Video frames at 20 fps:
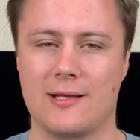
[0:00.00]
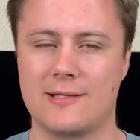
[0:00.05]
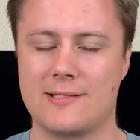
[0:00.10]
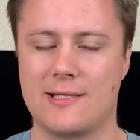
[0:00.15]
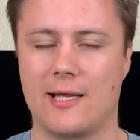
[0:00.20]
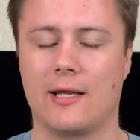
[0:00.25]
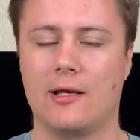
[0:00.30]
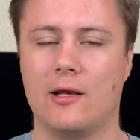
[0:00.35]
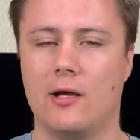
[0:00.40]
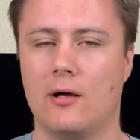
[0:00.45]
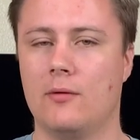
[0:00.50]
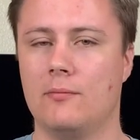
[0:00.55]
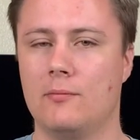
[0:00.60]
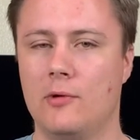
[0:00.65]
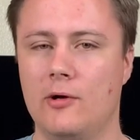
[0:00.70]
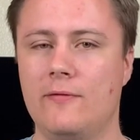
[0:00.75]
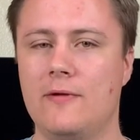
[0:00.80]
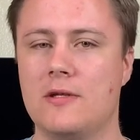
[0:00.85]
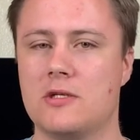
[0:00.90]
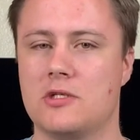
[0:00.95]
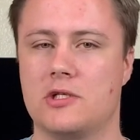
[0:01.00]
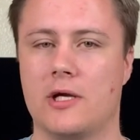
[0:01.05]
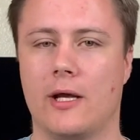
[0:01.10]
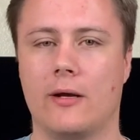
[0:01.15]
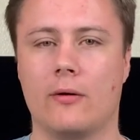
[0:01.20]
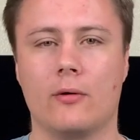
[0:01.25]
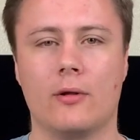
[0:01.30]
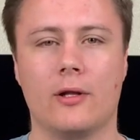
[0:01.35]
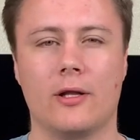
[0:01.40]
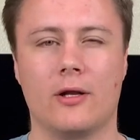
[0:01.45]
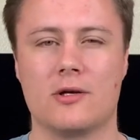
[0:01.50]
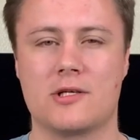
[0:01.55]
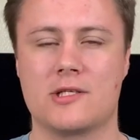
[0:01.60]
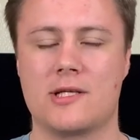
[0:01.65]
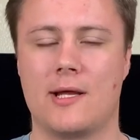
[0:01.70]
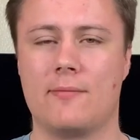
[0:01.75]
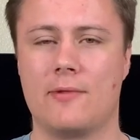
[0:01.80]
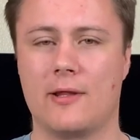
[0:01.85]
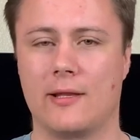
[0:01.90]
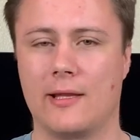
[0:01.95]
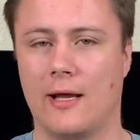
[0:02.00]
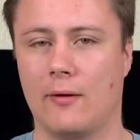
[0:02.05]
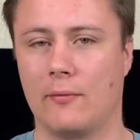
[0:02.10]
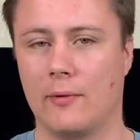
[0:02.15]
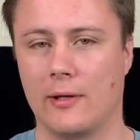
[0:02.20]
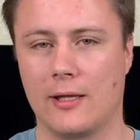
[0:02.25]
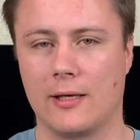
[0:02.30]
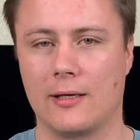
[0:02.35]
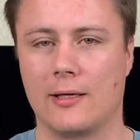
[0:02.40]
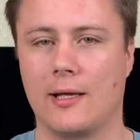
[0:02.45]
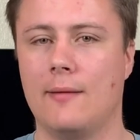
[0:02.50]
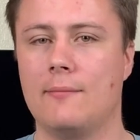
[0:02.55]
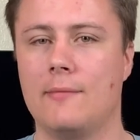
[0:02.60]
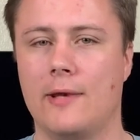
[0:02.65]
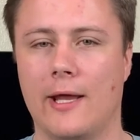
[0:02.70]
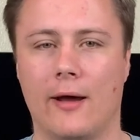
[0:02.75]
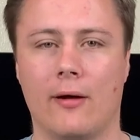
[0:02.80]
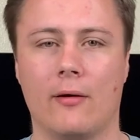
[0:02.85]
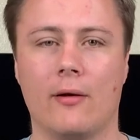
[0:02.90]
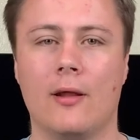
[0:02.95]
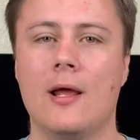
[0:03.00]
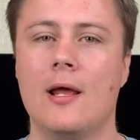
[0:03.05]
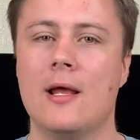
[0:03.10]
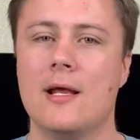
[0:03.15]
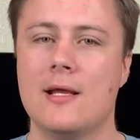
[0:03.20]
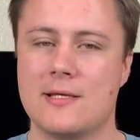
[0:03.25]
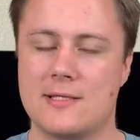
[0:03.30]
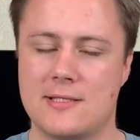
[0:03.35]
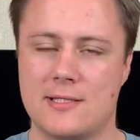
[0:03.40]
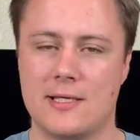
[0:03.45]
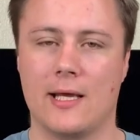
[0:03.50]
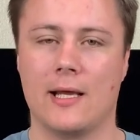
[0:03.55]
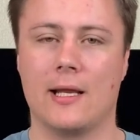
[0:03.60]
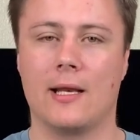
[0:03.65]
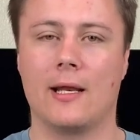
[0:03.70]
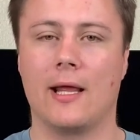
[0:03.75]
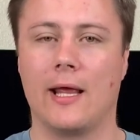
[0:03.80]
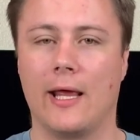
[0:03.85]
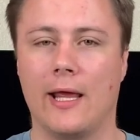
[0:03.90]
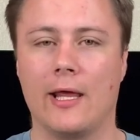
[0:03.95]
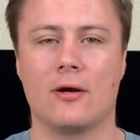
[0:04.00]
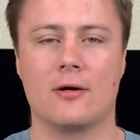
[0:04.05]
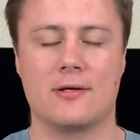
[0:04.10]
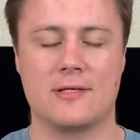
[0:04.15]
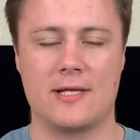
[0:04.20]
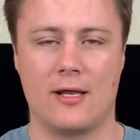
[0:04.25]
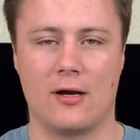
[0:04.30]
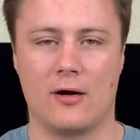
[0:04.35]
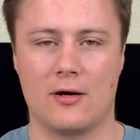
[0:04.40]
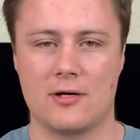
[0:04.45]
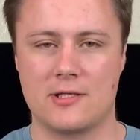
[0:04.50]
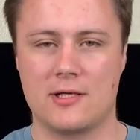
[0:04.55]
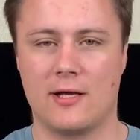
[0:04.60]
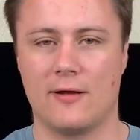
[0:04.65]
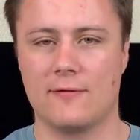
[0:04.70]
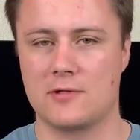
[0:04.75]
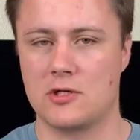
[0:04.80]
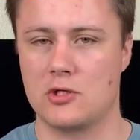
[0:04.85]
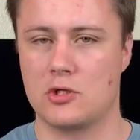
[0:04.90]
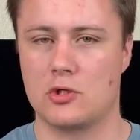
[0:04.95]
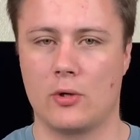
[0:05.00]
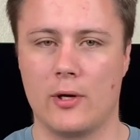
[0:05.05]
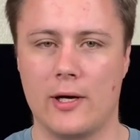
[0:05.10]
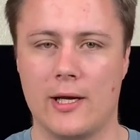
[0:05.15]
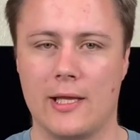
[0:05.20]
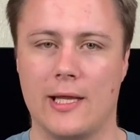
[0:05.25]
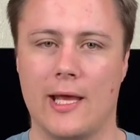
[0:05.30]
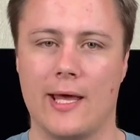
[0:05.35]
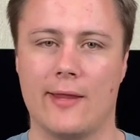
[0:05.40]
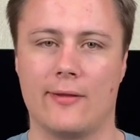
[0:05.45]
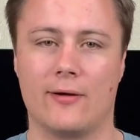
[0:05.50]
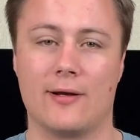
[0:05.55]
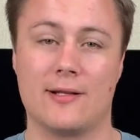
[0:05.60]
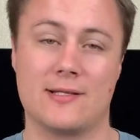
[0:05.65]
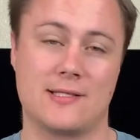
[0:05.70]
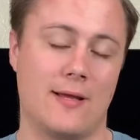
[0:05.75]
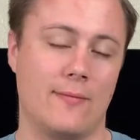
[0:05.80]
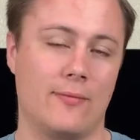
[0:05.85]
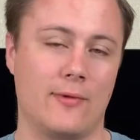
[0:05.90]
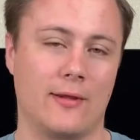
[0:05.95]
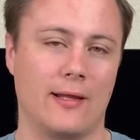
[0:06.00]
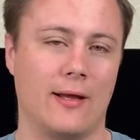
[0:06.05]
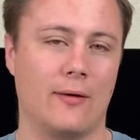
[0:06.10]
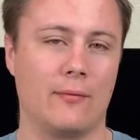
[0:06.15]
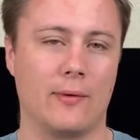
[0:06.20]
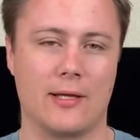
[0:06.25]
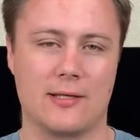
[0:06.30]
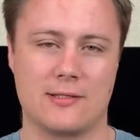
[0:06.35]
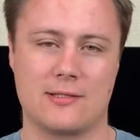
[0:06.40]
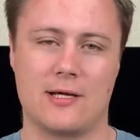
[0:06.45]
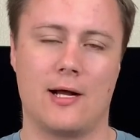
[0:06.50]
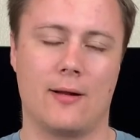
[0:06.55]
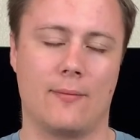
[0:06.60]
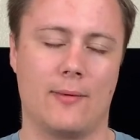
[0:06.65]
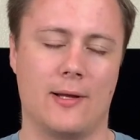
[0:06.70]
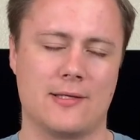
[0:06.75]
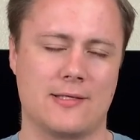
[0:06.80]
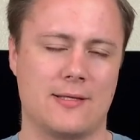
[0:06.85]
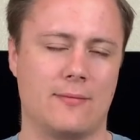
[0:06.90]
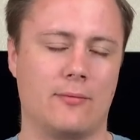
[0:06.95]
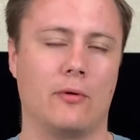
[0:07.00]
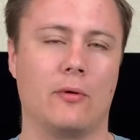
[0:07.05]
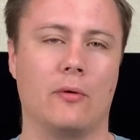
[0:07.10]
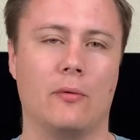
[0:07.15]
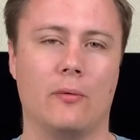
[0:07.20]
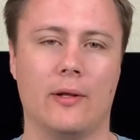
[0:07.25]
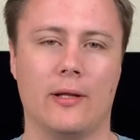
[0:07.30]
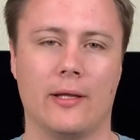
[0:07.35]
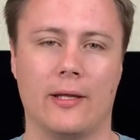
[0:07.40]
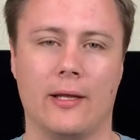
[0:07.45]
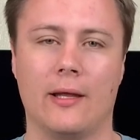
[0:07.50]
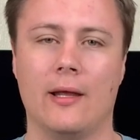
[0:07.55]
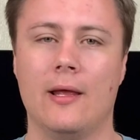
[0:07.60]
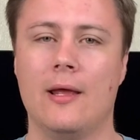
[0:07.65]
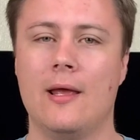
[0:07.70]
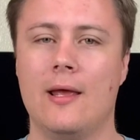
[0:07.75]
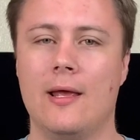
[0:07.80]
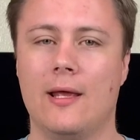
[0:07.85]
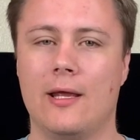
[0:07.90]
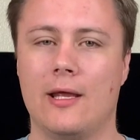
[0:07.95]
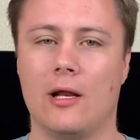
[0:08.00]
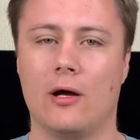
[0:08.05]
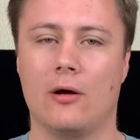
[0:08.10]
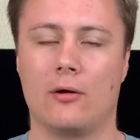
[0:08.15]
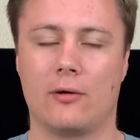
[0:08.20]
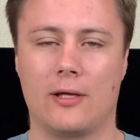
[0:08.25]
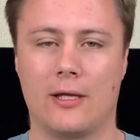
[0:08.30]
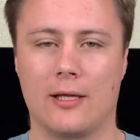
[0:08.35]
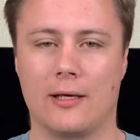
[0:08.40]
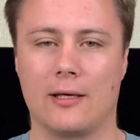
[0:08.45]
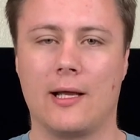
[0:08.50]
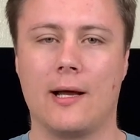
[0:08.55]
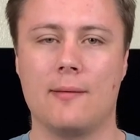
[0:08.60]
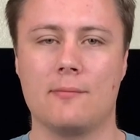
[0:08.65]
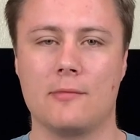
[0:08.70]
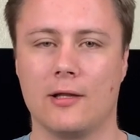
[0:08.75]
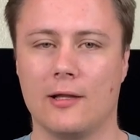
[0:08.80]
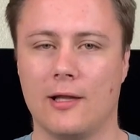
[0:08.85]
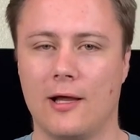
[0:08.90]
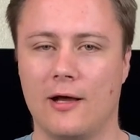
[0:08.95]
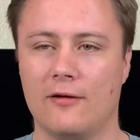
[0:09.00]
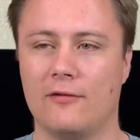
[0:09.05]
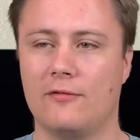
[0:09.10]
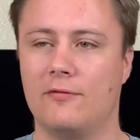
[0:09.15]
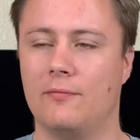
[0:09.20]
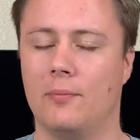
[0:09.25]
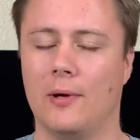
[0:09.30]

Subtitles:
It's like, no, movies generally are something that we can come down, sit, entertain ourselves, enjoy together, and something that we can talk about, something we really, you know, can come to love.